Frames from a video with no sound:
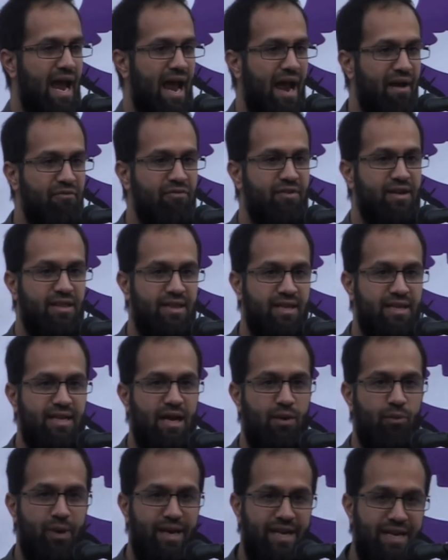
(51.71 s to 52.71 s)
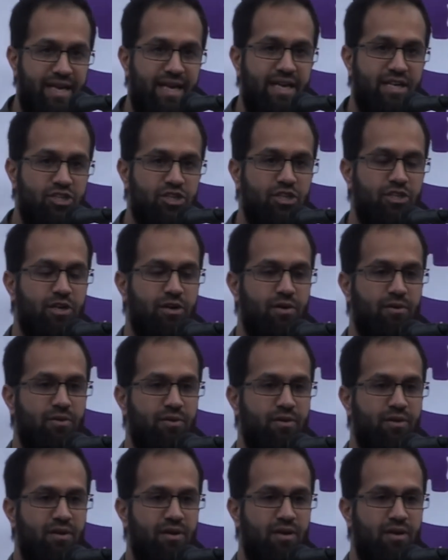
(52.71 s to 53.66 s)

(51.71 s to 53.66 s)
everything that we need to know